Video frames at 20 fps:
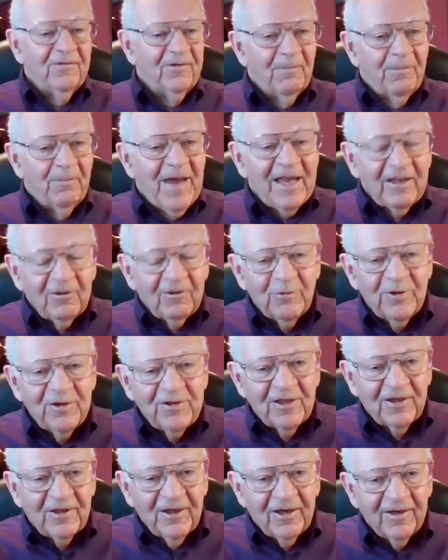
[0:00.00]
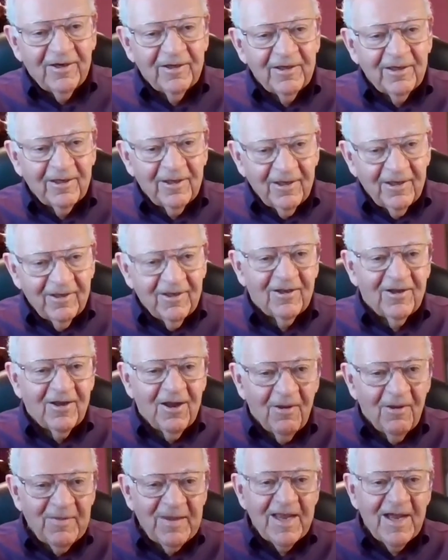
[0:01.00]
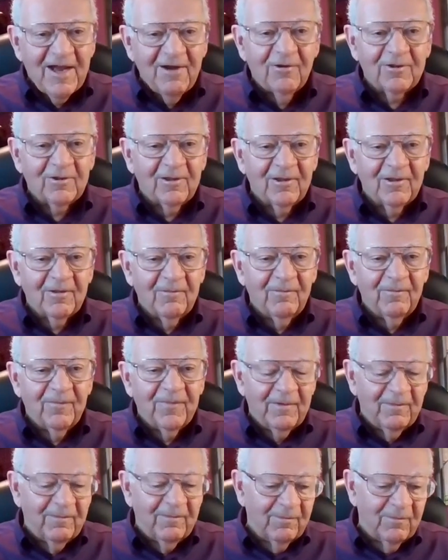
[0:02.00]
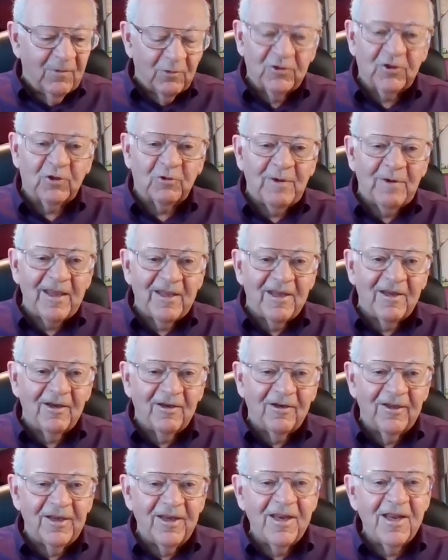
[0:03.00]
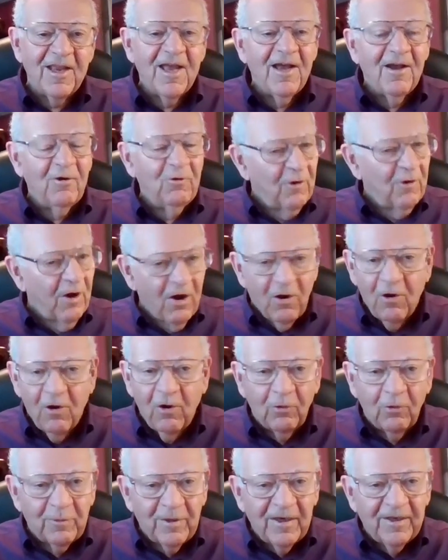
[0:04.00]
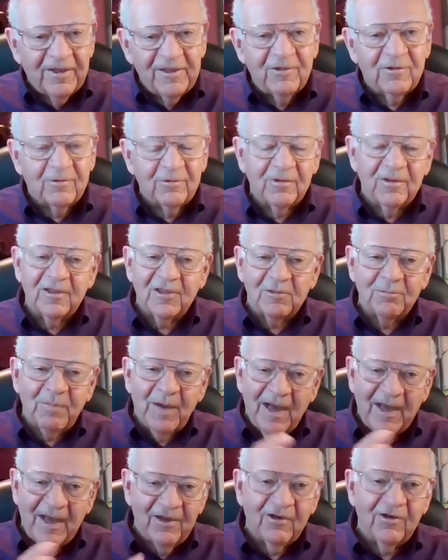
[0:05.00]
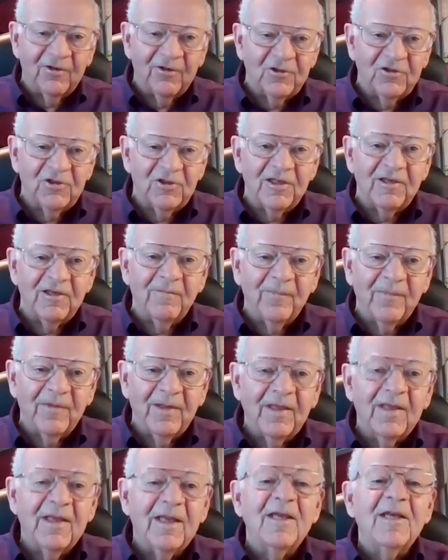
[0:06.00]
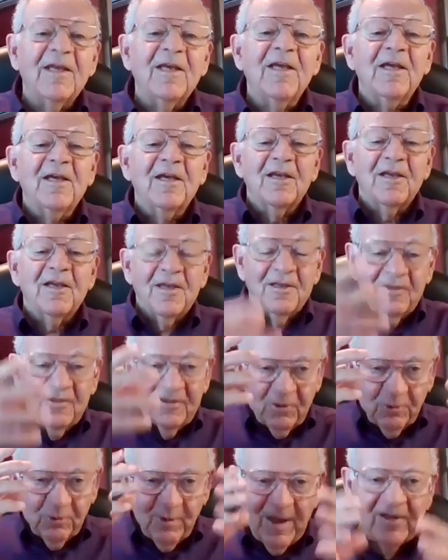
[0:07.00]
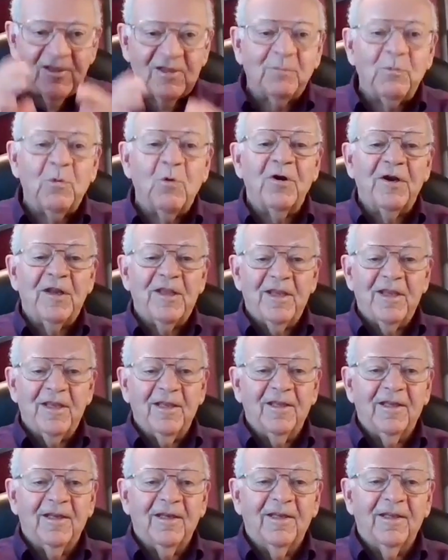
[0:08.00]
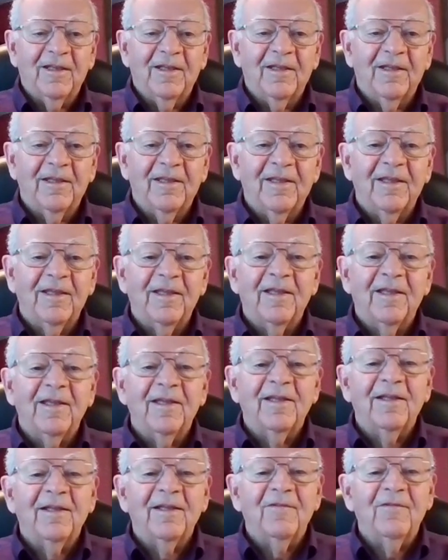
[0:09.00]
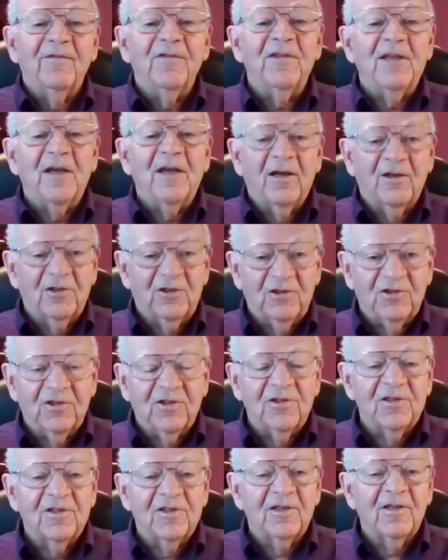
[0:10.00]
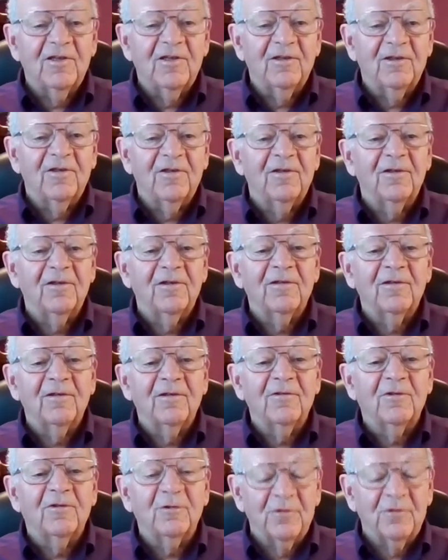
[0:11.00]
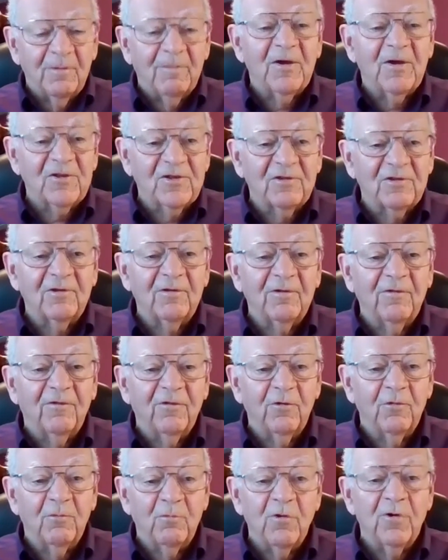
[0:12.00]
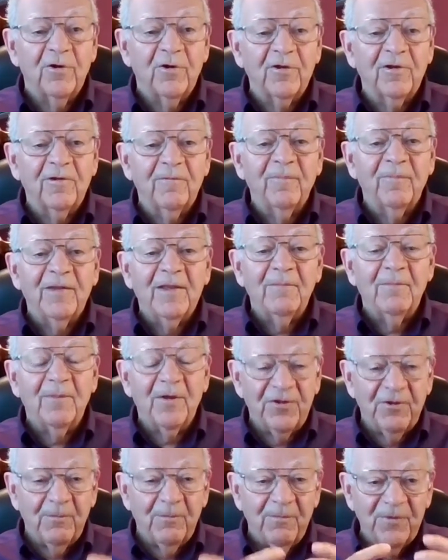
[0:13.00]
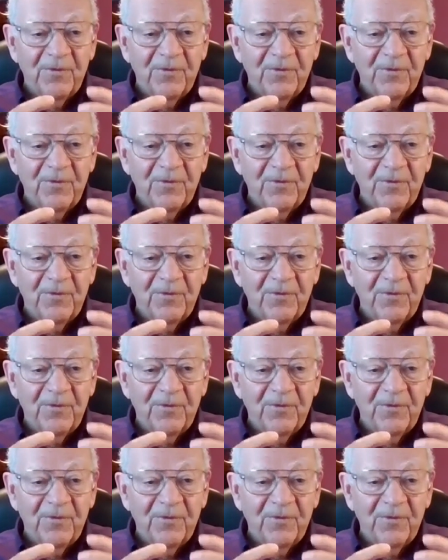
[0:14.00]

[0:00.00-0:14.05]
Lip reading: The pathways that are coming out most strikingly all relate to this biology, transporting the oxygens to the muscle for work. But the